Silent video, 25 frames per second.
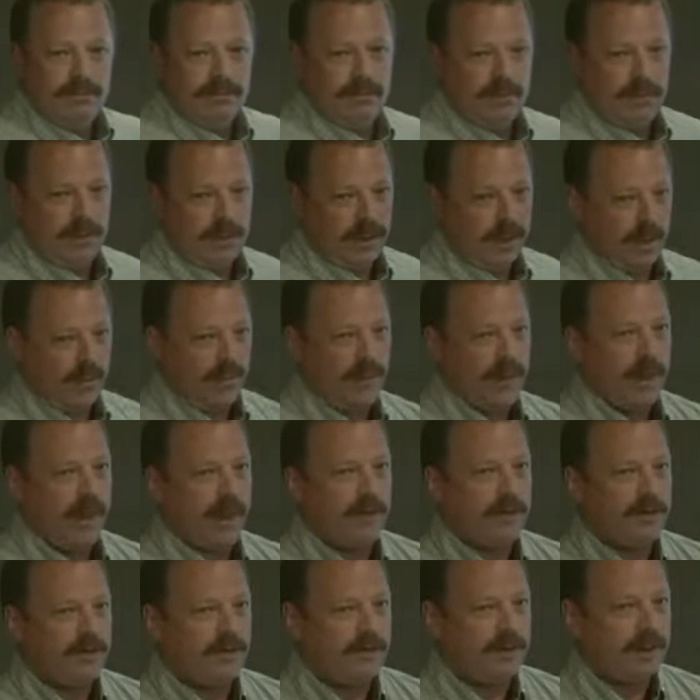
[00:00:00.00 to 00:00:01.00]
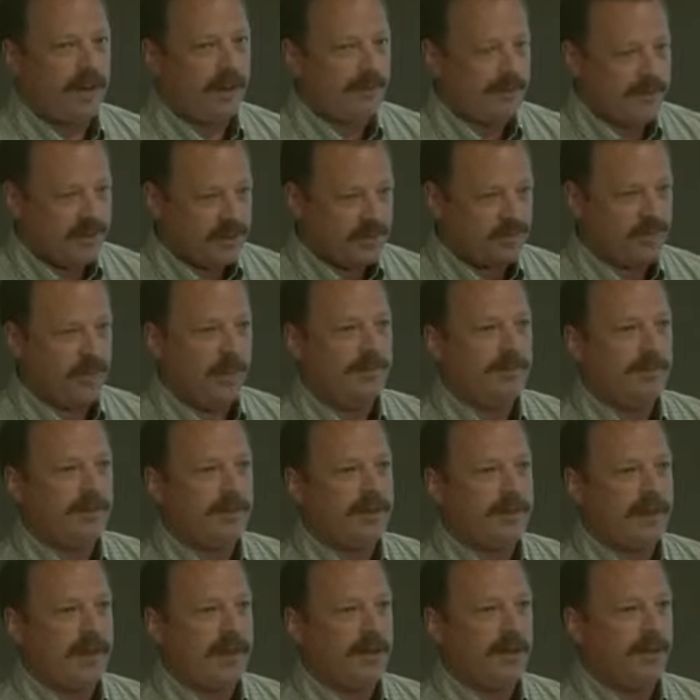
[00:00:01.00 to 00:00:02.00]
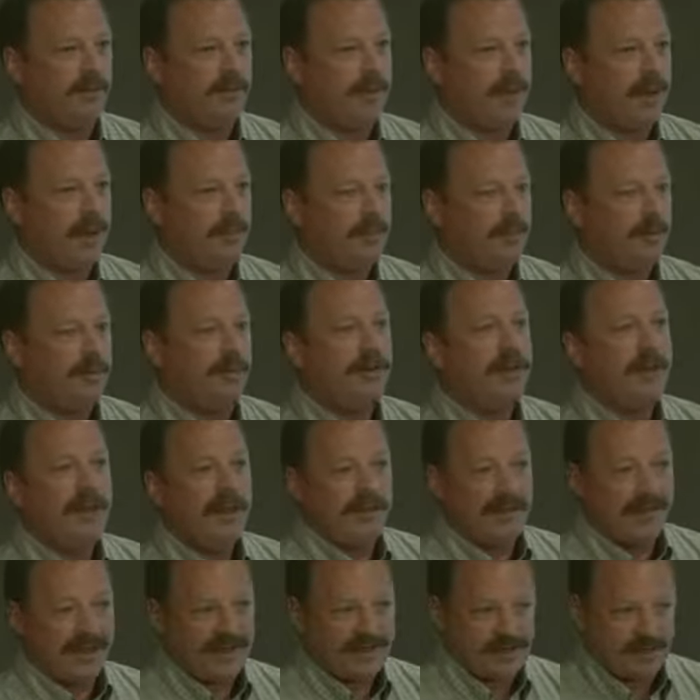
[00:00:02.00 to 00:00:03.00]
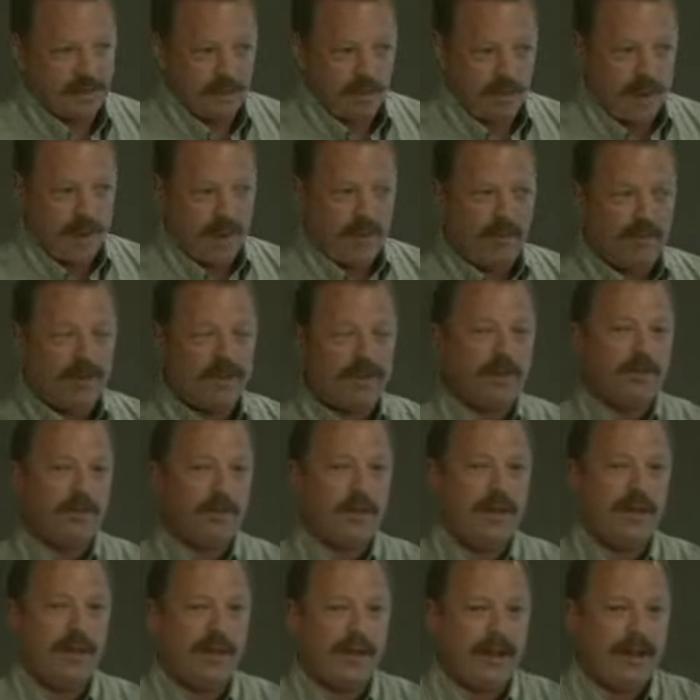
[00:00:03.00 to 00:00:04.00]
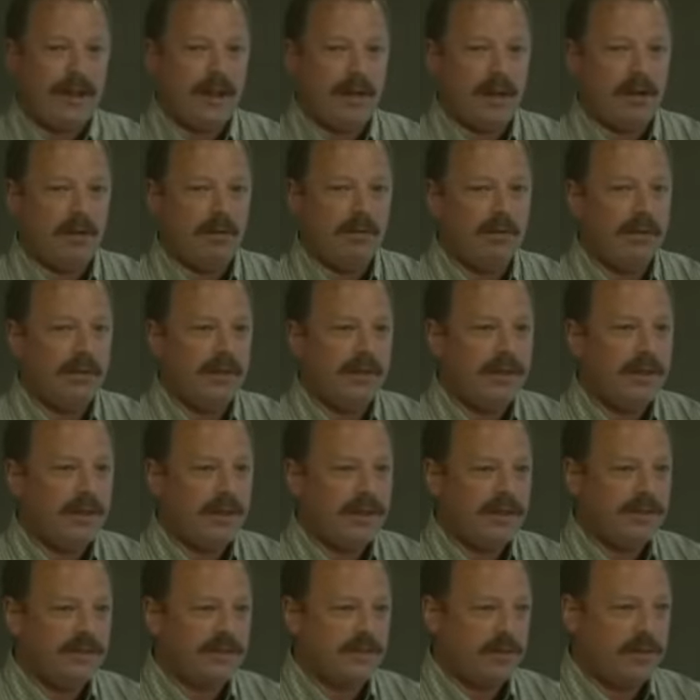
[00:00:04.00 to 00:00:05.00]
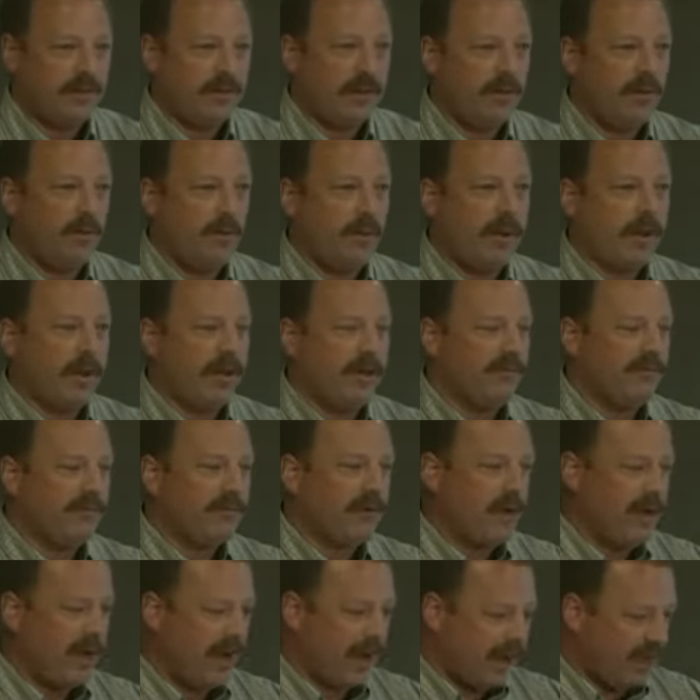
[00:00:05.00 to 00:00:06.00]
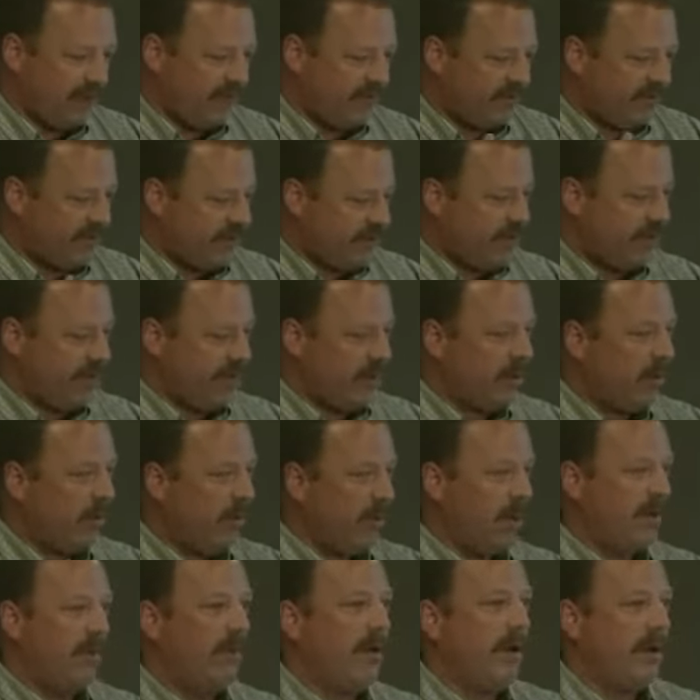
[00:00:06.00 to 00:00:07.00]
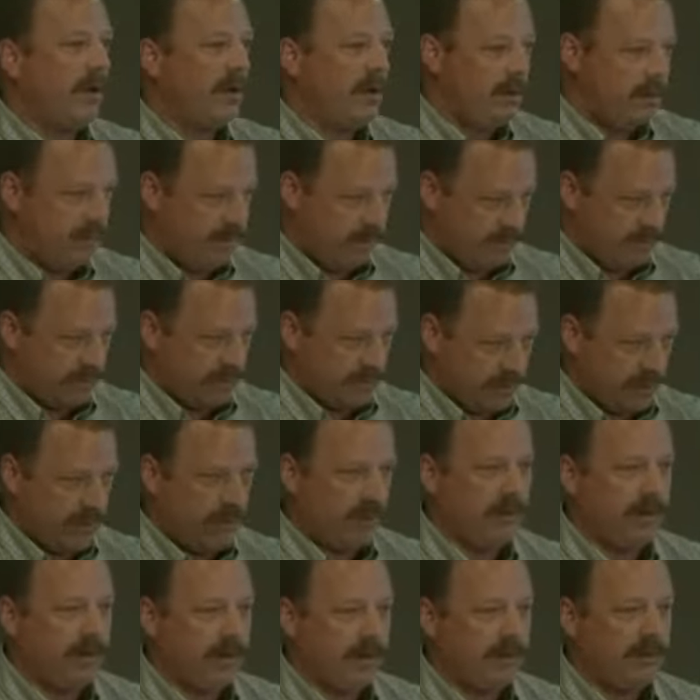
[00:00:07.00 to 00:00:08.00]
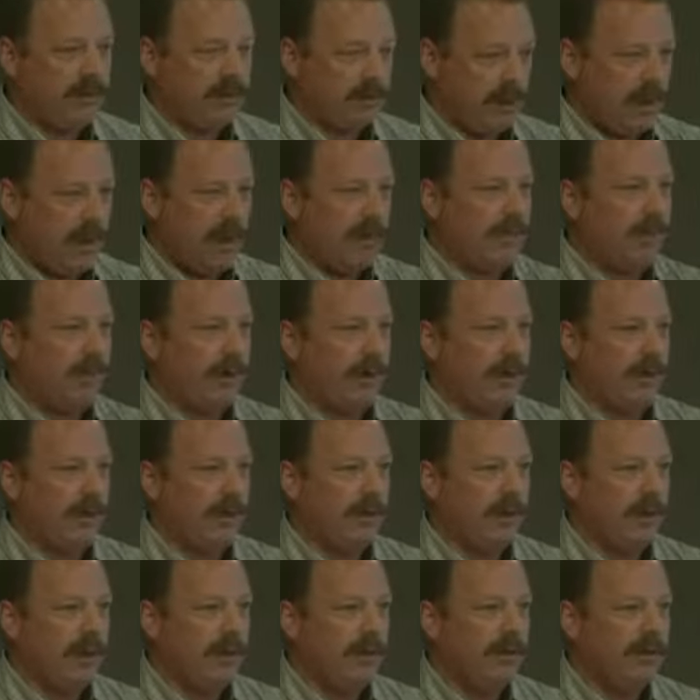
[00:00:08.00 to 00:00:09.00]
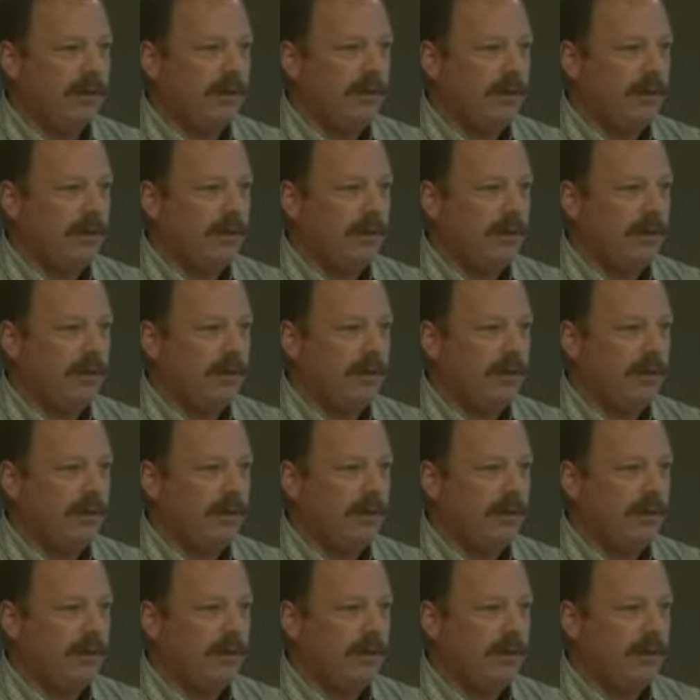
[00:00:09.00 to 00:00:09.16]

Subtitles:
Okay, we got to do that because people can handle paper. That's the way we're doing it now. Is there any way of kind of doing what we're currently operating in